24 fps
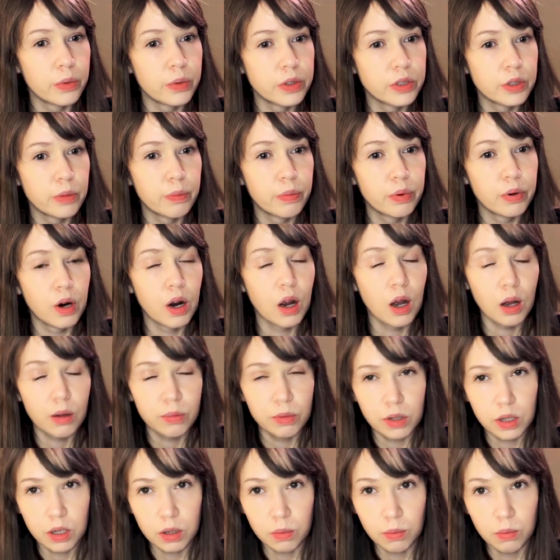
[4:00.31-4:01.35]
was a
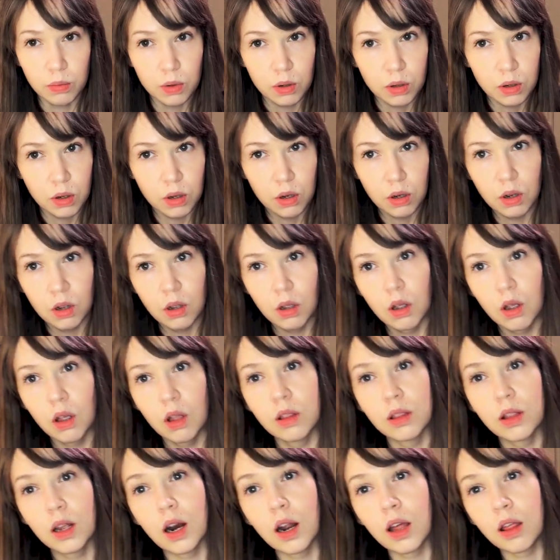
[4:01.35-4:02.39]
problem
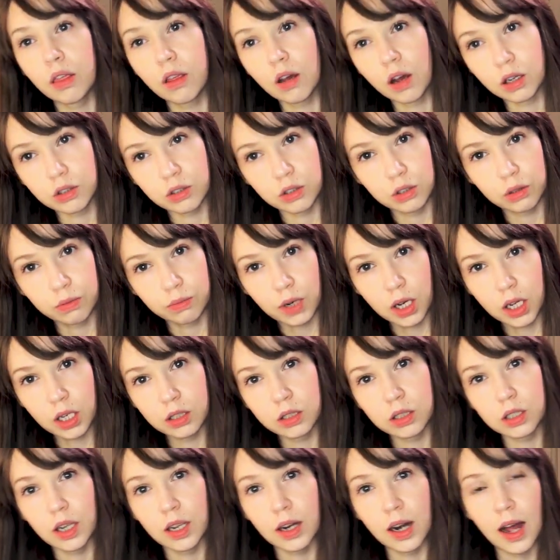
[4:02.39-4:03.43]
that I thought too
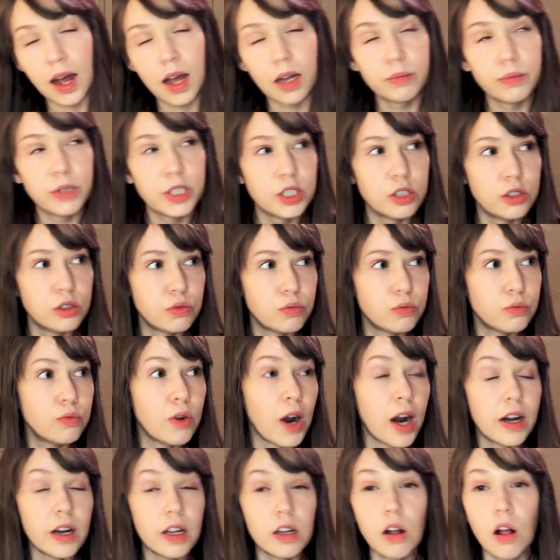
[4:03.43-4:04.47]
much, it had me
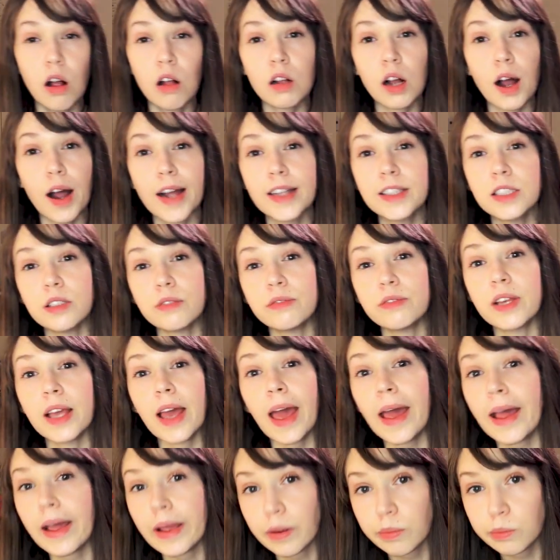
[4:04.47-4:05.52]
running all kinds of
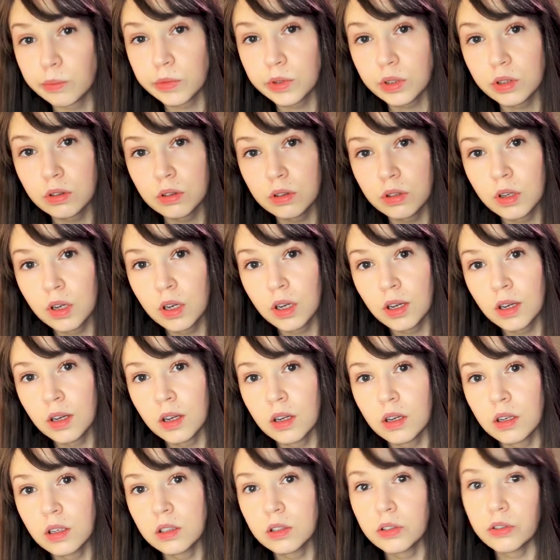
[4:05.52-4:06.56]
games
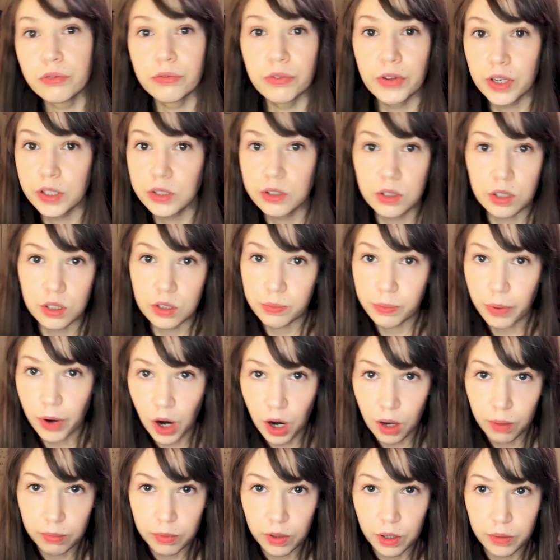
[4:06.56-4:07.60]
to fix this
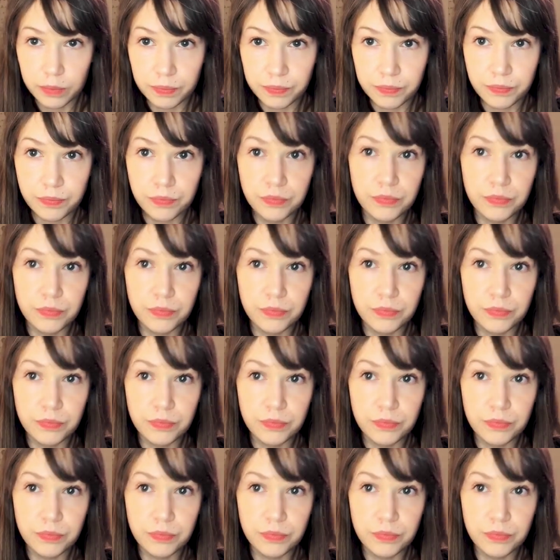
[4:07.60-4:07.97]
problem,